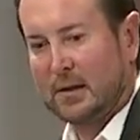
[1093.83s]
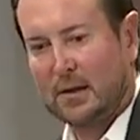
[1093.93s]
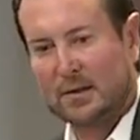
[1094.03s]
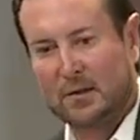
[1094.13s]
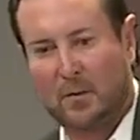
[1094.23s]

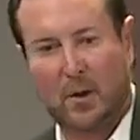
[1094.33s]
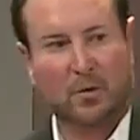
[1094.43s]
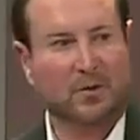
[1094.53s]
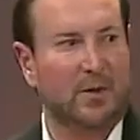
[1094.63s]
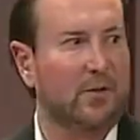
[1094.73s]
And so I've
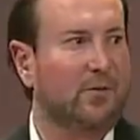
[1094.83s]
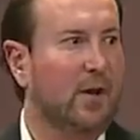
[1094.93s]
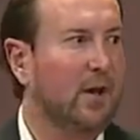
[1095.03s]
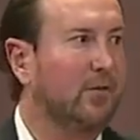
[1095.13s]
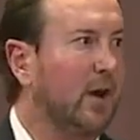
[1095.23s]
always been a
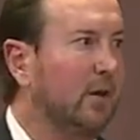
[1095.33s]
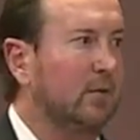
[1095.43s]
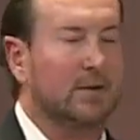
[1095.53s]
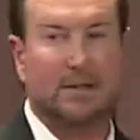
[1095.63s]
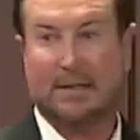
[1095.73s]
fan of Alan
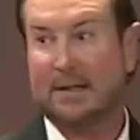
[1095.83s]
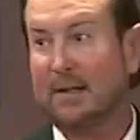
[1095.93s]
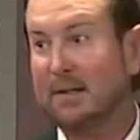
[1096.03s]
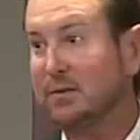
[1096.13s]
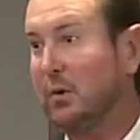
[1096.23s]
because he did it
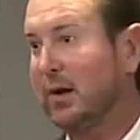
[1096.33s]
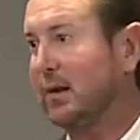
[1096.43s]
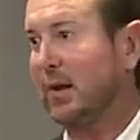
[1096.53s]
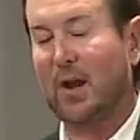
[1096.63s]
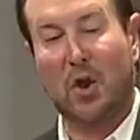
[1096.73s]
his way.
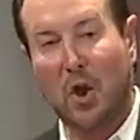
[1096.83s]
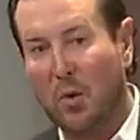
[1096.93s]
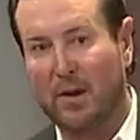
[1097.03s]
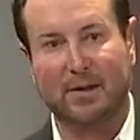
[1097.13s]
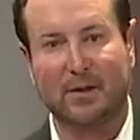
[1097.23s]
I had no
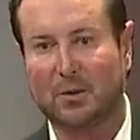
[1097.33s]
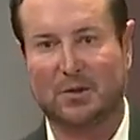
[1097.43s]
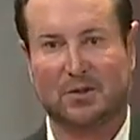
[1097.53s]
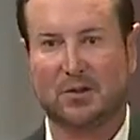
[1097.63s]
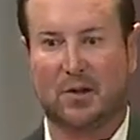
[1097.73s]
idea what
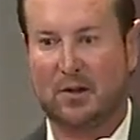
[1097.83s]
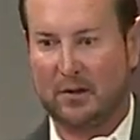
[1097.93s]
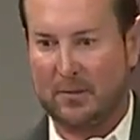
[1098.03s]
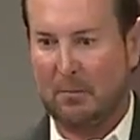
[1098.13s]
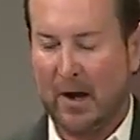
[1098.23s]
the song
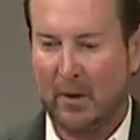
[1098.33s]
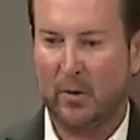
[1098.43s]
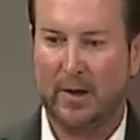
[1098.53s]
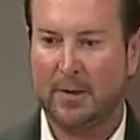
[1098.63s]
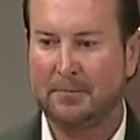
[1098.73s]
and my
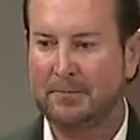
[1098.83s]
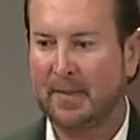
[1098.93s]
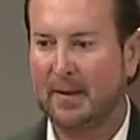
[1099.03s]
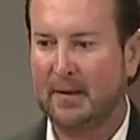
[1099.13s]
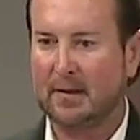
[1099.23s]
way,
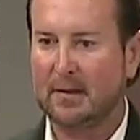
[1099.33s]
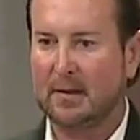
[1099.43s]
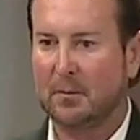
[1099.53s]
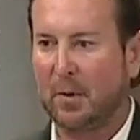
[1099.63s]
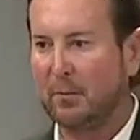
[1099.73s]

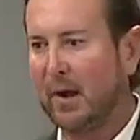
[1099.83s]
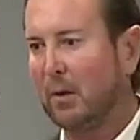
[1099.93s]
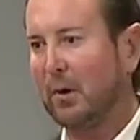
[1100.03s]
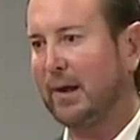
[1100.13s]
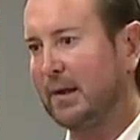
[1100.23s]
but my
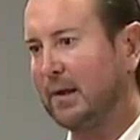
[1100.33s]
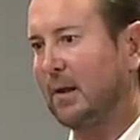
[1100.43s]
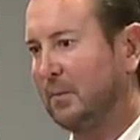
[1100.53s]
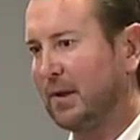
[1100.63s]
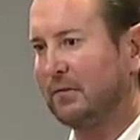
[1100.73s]
way ended
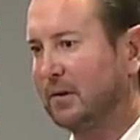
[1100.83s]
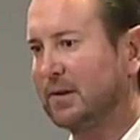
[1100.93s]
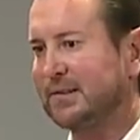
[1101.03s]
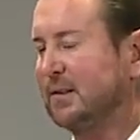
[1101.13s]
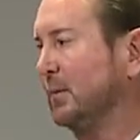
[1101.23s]
up being very
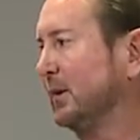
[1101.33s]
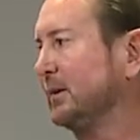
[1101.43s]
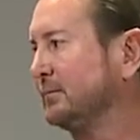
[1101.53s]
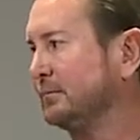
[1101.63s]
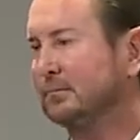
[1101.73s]
similar.
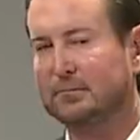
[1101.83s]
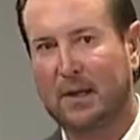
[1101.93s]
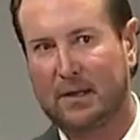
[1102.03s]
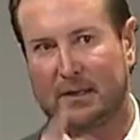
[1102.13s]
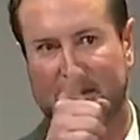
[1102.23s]

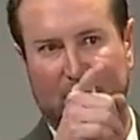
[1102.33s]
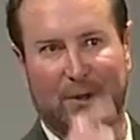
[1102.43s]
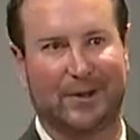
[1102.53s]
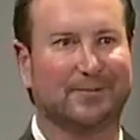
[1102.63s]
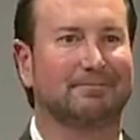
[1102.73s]
And that's
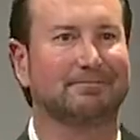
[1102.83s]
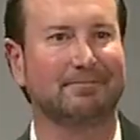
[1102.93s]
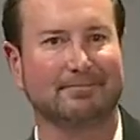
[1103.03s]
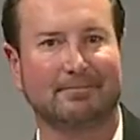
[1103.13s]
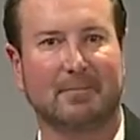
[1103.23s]
why
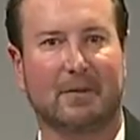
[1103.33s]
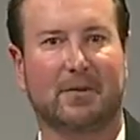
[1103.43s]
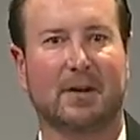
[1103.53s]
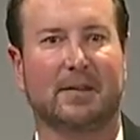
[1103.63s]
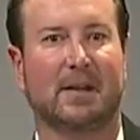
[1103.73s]
I'm
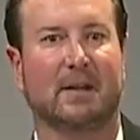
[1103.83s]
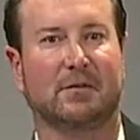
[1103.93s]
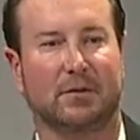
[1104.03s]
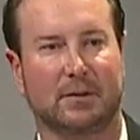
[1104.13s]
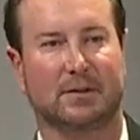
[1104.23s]
very
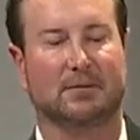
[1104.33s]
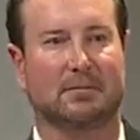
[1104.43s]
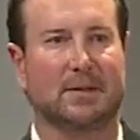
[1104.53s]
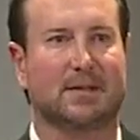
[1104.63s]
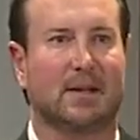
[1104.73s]
thankful to
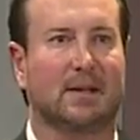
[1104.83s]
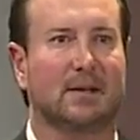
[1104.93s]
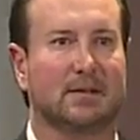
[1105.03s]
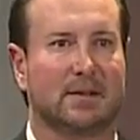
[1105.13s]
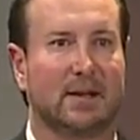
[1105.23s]
to stand
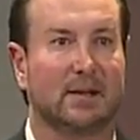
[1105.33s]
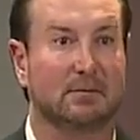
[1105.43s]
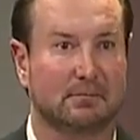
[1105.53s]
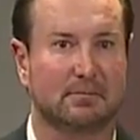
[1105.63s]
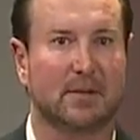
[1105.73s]
here tonight
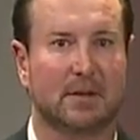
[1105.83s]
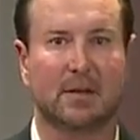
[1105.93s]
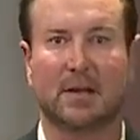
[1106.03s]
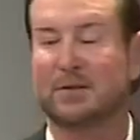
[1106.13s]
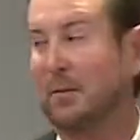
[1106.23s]
and tell you
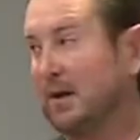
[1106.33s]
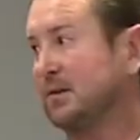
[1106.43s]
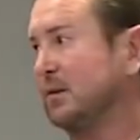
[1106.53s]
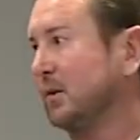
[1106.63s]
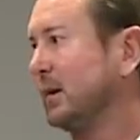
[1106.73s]
guys my
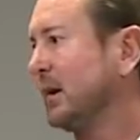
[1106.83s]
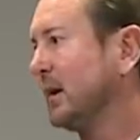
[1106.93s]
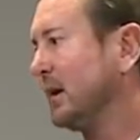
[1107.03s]
story